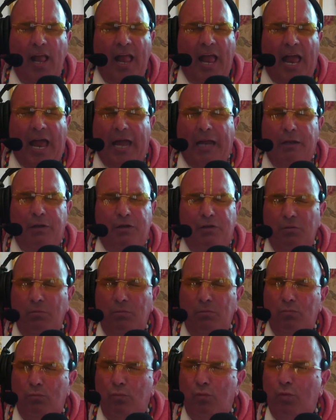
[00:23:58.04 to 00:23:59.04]
And
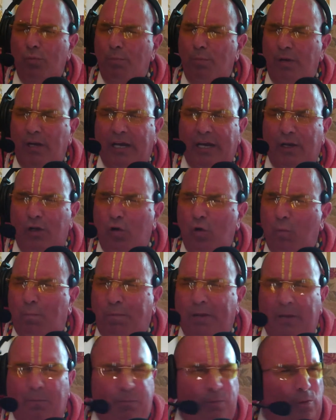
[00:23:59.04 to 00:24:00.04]
Hindu
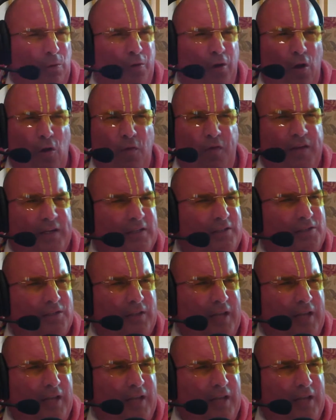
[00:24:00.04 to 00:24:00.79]
people know this.